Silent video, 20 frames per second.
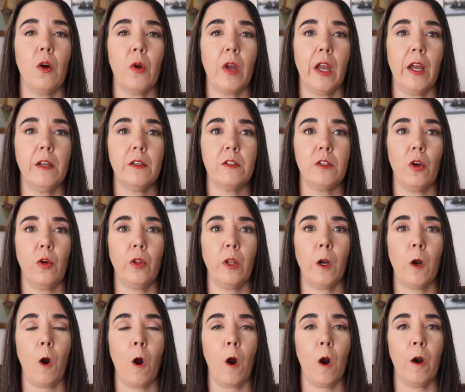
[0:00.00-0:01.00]
Okay, so
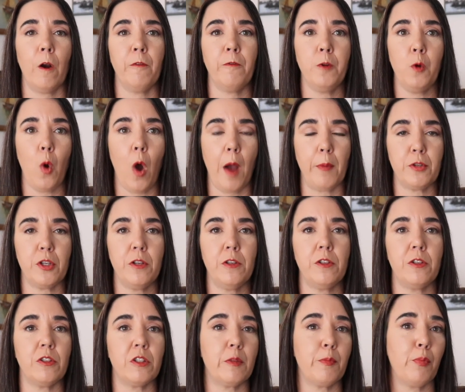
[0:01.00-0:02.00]
there are a few
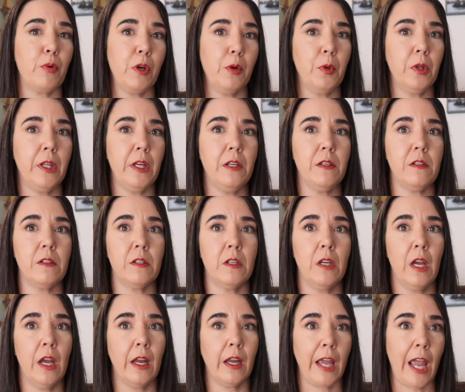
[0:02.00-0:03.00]
options. There's pre-release,
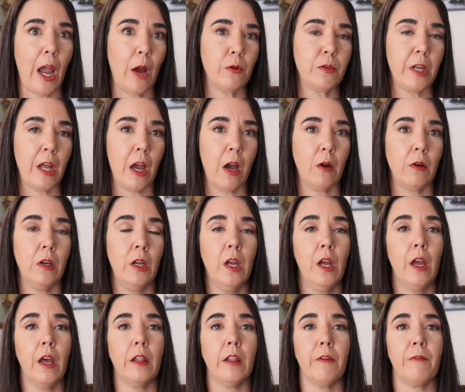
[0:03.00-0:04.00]
countdown,
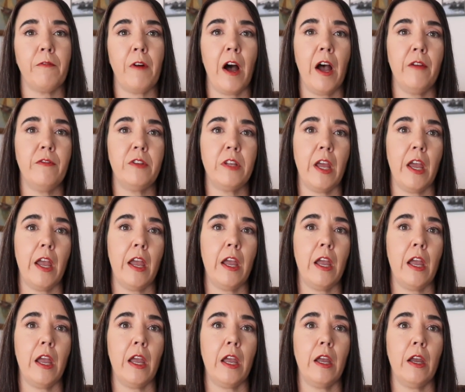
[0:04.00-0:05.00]
the
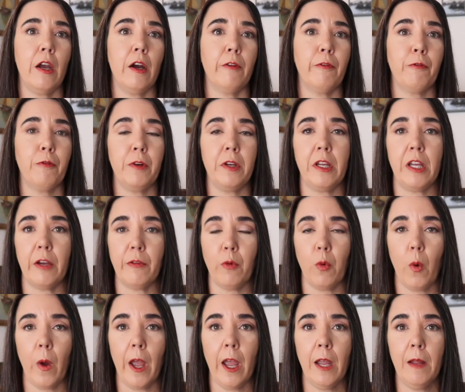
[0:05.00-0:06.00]
5-day free
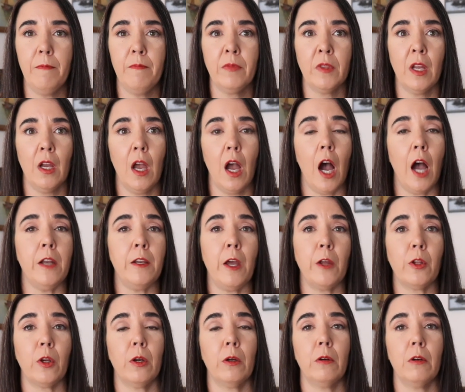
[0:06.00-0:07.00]
giveaway.
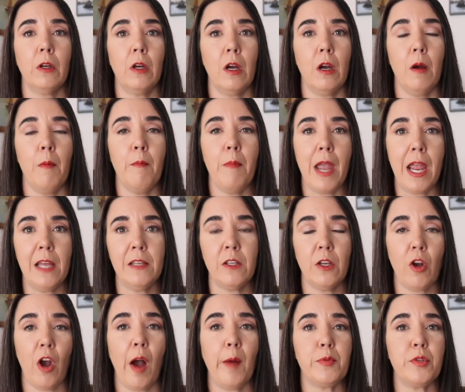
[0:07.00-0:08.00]
Another
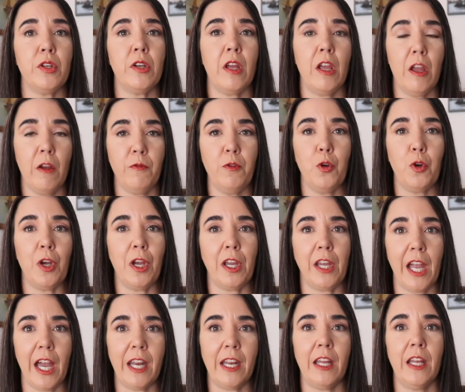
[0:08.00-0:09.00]
amazing option, if you
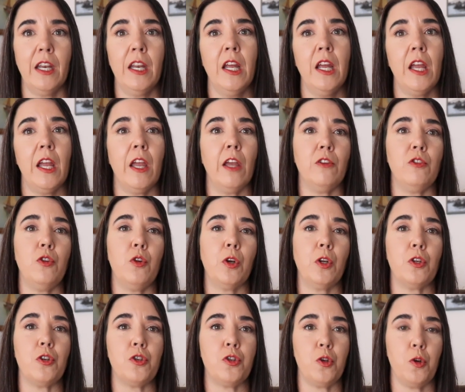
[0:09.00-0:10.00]
can get it, is you
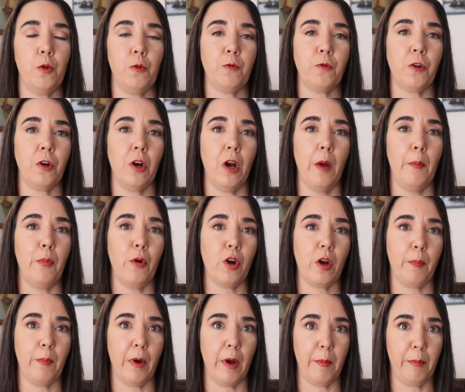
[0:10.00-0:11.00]
can shoot for a
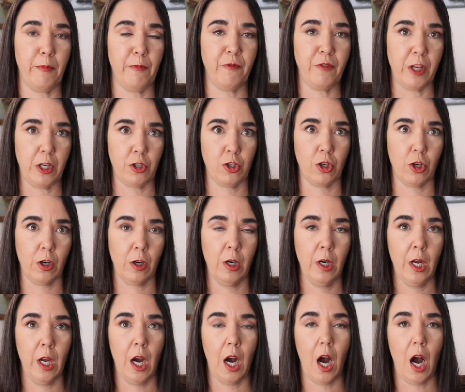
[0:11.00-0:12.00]
BookBub feature.
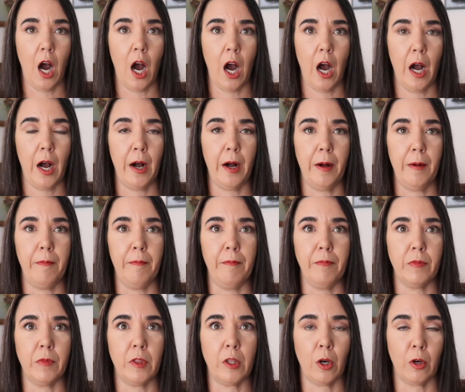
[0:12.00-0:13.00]

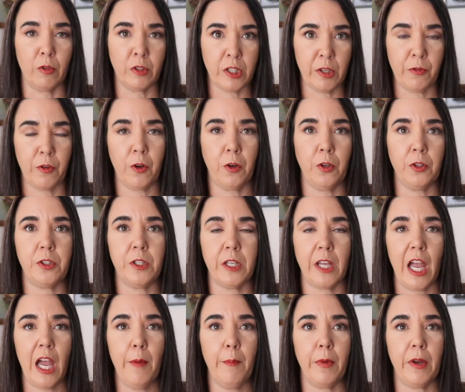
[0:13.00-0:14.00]
They're difficult to
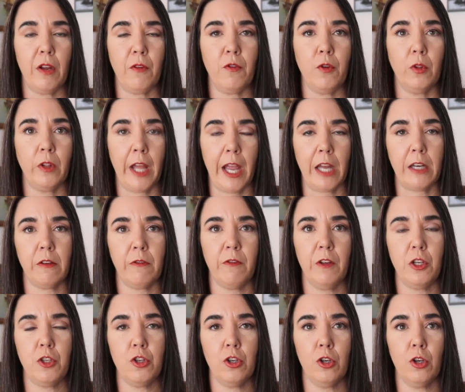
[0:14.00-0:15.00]
get, but if you land a
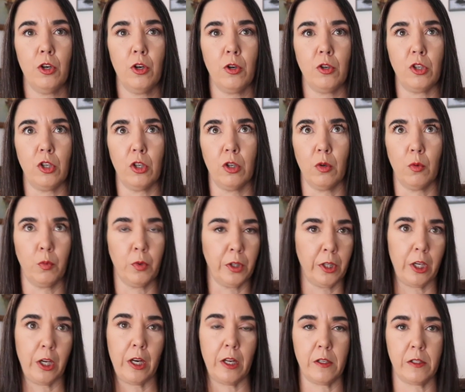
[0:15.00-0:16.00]
feature, you're
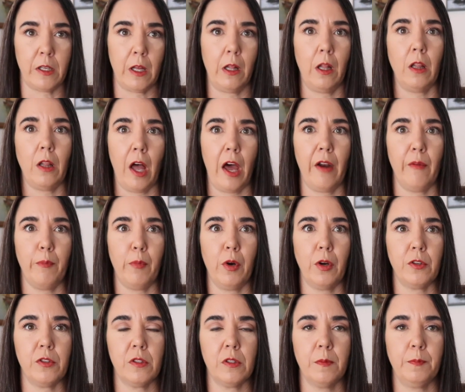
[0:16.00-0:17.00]
really going to sell a lot of
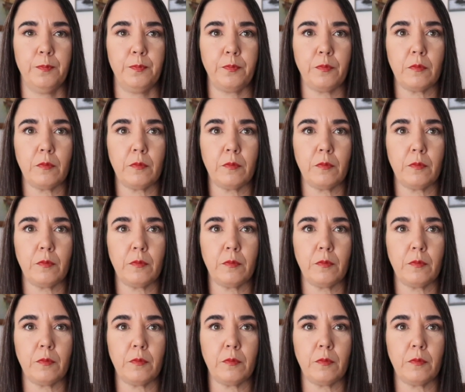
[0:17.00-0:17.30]
books.